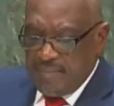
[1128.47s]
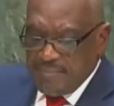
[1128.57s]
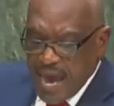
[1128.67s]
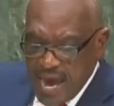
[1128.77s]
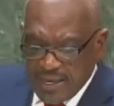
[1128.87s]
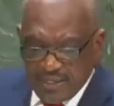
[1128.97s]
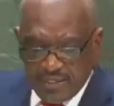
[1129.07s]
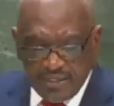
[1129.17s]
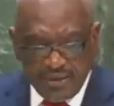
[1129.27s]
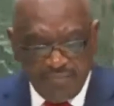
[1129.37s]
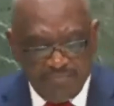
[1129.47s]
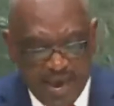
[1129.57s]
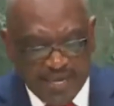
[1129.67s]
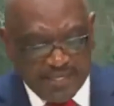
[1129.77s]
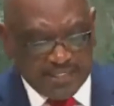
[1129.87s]
may I
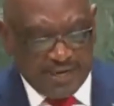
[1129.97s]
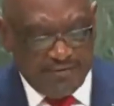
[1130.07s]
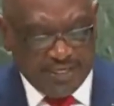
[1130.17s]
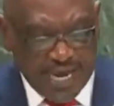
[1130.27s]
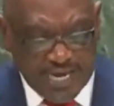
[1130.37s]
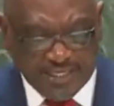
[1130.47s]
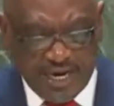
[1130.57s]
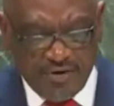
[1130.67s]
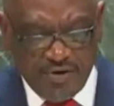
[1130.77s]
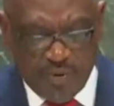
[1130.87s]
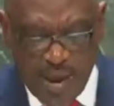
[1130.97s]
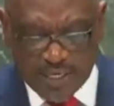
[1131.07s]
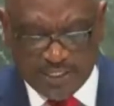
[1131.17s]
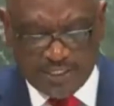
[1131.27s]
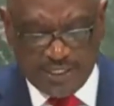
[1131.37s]
make this invitation and
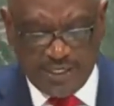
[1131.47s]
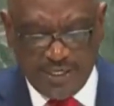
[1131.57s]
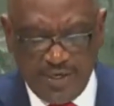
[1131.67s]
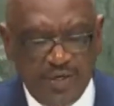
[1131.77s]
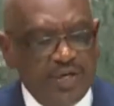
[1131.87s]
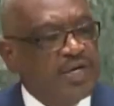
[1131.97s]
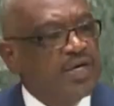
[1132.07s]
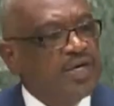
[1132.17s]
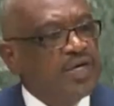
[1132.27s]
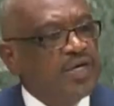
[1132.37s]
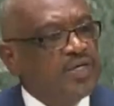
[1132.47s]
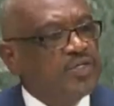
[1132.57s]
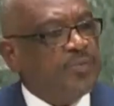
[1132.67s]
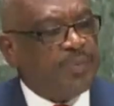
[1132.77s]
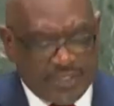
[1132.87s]
request
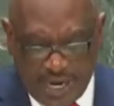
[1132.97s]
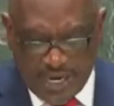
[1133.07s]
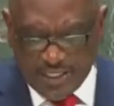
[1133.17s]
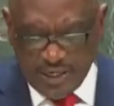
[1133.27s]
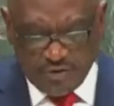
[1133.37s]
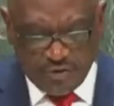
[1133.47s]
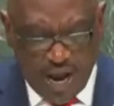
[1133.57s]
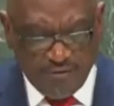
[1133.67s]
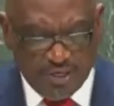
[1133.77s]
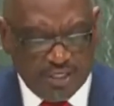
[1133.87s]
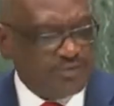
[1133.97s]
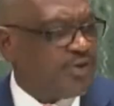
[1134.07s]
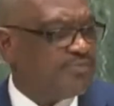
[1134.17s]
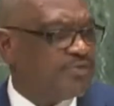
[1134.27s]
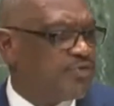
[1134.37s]
to potential travelers
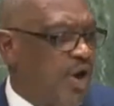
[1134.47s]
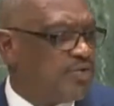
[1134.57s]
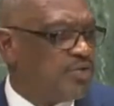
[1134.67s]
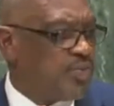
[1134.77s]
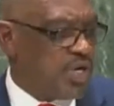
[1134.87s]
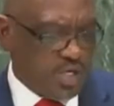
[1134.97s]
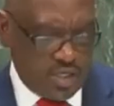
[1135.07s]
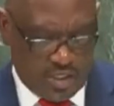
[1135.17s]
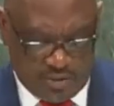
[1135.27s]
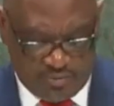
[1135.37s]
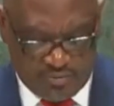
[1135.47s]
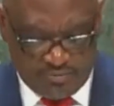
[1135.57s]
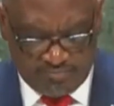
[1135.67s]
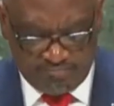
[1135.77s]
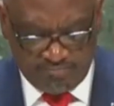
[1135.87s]
from throughout the world.
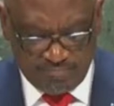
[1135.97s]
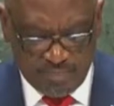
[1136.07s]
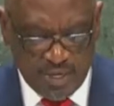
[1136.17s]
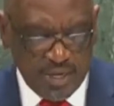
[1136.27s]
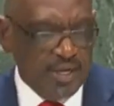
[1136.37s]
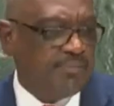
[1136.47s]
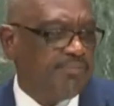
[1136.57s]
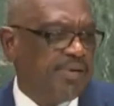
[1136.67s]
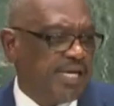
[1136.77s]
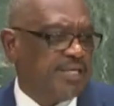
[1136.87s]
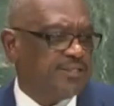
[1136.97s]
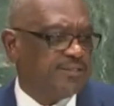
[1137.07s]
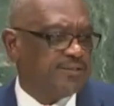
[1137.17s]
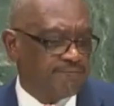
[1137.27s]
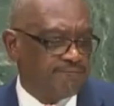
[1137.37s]

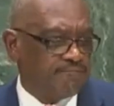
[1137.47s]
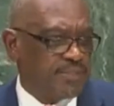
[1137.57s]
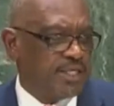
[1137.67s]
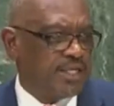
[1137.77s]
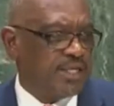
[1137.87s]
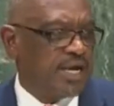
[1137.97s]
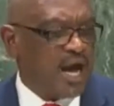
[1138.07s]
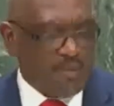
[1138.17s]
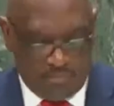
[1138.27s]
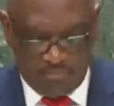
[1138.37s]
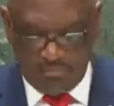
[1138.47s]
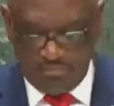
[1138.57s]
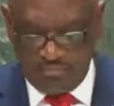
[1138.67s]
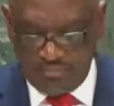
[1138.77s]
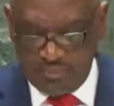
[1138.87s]
Please come
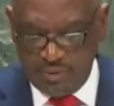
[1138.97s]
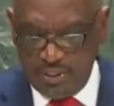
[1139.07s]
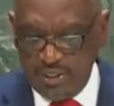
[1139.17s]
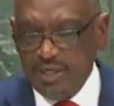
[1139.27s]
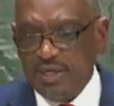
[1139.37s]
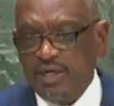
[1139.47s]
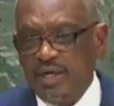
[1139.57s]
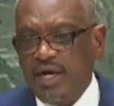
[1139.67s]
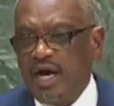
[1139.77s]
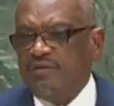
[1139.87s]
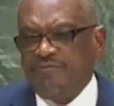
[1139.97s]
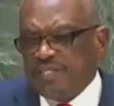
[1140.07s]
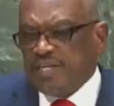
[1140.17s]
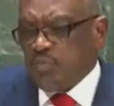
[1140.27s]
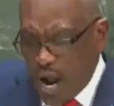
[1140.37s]
and
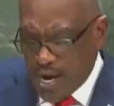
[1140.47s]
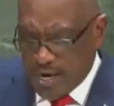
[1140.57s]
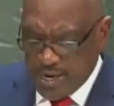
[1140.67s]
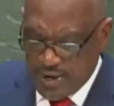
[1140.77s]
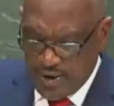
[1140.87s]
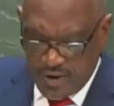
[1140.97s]
visit one